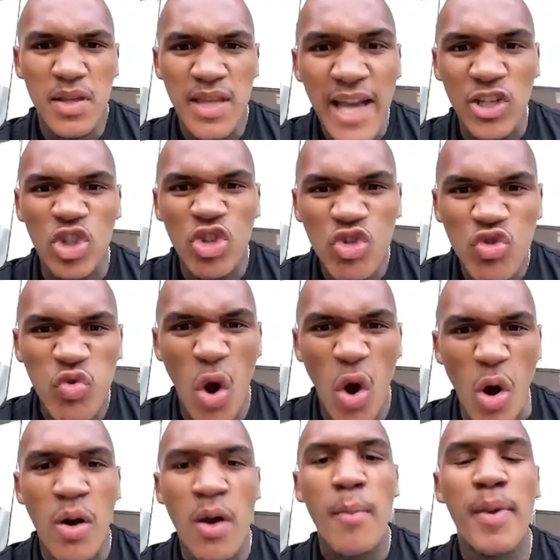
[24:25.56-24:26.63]
Strong.
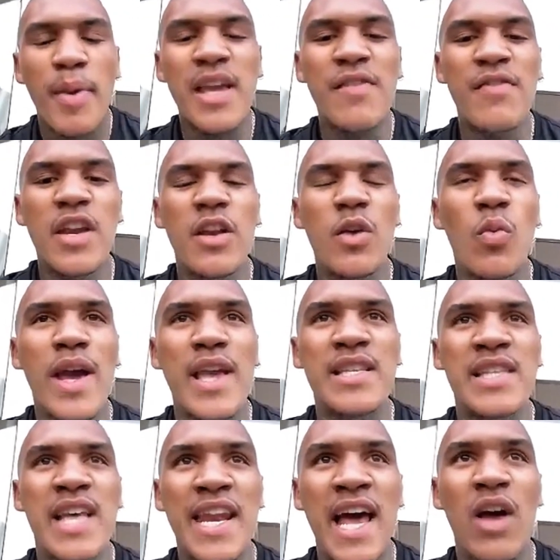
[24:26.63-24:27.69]
But even at the way he's
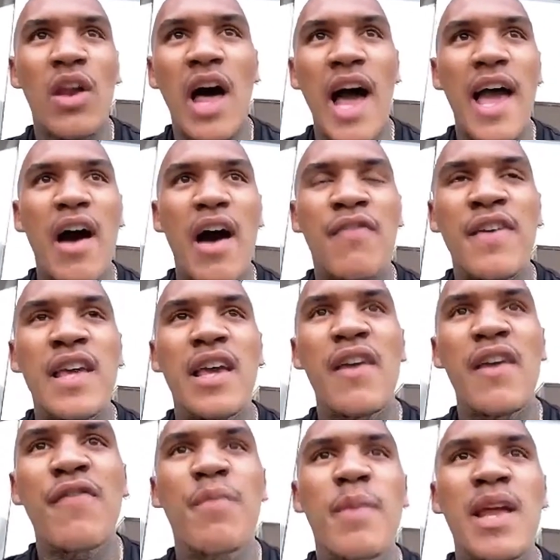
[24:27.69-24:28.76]
at now, I think
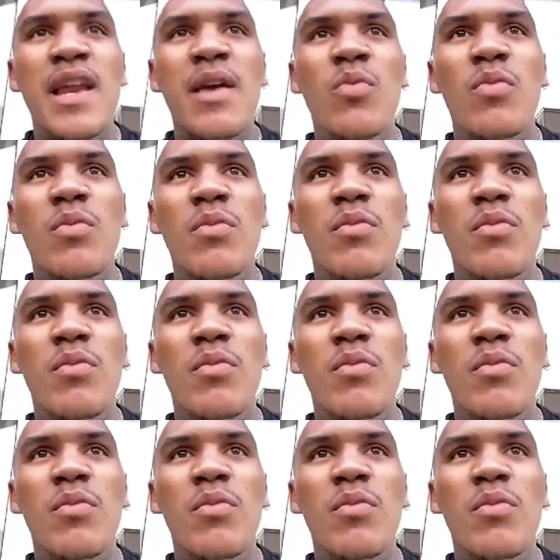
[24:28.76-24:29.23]
if me and him,